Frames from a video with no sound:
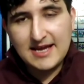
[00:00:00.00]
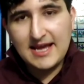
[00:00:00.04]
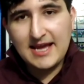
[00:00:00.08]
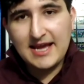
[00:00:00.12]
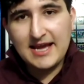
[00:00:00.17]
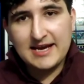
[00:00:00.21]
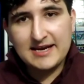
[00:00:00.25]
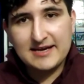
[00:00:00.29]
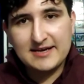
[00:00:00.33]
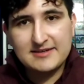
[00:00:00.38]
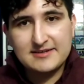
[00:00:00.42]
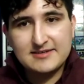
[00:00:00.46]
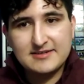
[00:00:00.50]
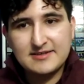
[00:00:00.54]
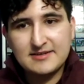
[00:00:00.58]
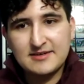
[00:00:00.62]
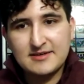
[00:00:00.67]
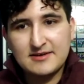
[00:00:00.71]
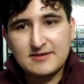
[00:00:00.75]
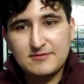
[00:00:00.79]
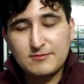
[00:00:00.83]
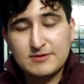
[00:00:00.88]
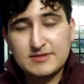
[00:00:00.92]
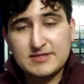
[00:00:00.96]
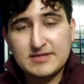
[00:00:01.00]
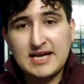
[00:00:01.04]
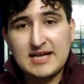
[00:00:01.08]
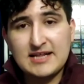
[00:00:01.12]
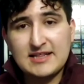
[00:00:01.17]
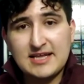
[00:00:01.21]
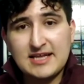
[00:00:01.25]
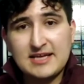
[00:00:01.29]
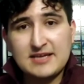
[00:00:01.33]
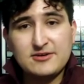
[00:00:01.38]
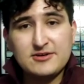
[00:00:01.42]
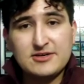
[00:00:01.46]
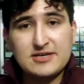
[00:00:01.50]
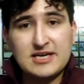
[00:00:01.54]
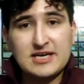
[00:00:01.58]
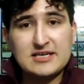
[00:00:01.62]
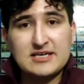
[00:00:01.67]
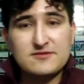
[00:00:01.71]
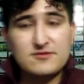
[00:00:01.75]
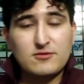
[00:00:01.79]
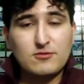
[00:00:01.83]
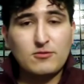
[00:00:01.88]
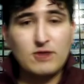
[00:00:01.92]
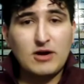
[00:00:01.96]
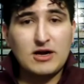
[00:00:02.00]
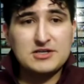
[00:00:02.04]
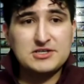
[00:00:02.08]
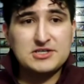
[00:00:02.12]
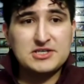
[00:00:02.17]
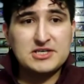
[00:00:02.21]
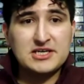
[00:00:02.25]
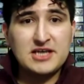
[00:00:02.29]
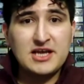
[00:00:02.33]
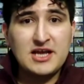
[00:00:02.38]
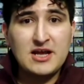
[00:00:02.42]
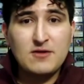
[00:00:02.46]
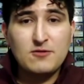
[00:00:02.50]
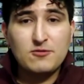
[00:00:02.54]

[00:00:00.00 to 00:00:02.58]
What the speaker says: And with that, thank you guys for watching.